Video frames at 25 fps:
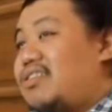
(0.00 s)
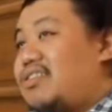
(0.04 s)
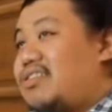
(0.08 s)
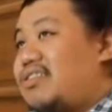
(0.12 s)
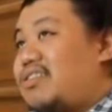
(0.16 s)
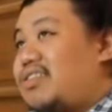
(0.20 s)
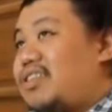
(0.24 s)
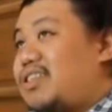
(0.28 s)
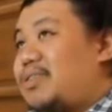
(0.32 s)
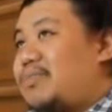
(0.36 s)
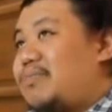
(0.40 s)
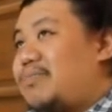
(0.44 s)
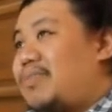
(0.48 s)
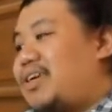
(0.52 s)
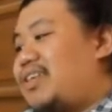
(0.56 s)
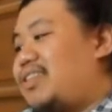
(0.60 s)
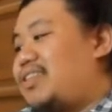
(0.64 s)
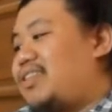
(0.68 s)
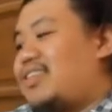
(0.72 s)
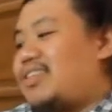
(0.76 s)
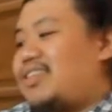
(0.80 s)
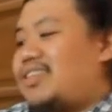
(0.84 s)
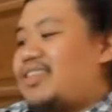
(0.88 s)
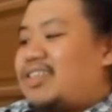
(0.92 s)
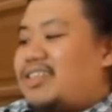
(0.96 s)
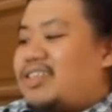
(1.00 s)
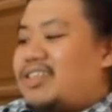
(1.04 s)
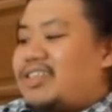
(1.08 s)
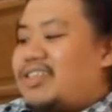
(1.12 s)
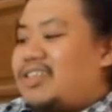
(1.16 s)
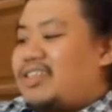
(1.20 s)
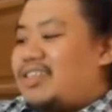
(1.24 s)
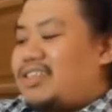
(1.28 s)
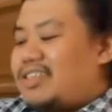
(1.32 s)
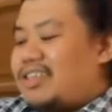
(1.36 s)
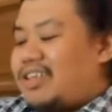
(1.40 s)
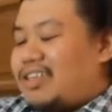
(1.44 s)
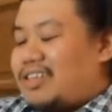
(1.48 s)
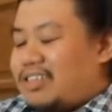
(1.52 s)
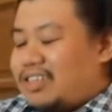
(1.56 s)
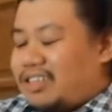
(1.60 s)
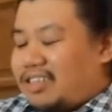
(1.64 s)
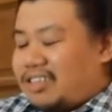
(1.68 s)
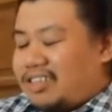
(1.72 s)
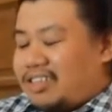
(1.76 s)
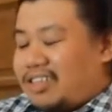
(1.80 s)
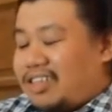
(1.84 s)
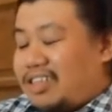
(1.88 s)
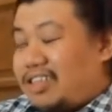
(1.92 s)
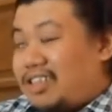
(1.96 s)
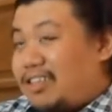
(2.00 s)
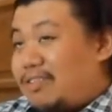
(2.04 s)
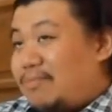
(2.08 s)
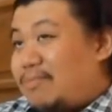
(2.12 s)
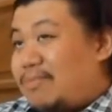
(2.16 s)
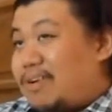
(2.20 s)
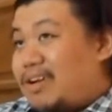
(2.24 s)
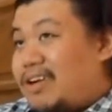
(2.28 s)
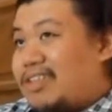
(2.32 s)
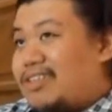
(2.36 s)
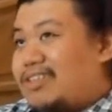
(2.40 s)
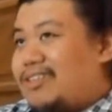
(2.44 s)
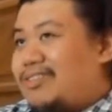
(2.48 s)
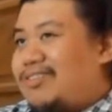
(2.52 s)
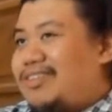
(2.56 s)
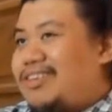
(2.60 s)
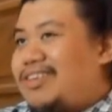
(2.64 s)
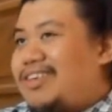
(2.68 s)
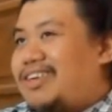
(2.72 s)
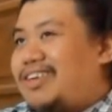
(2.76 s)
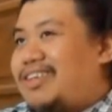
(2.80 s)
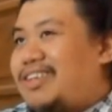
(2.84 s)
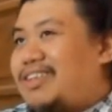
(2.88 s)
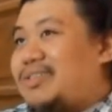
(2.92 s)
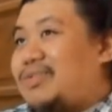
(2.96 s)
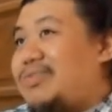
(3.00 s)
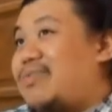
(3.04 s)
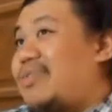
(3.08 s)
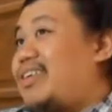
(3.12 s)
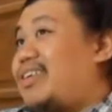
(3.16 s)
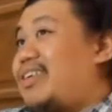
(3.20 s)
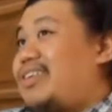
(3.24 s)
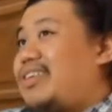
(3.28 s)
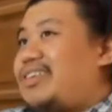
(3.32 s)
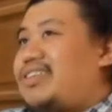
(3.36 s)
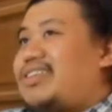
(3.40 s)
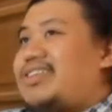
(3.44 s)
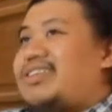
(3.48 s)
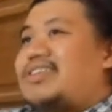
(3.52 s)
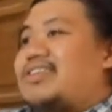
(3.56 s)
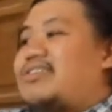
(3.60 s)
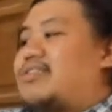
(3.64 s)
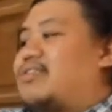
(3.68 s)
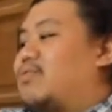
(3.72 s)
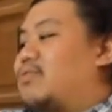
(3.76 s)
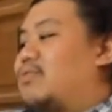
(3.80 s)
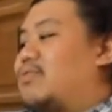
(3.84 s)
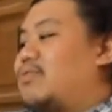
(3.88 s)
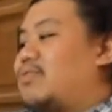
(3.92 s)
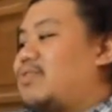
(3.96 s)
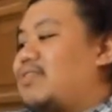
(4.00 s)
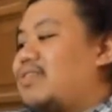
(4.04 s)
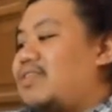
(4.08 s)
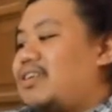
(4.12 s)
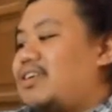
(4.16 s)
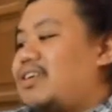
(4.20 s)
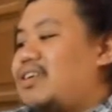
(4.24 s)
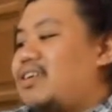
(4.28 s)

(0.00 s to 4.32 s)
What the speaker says: Despite its existence dating back to nearly 30 years ago,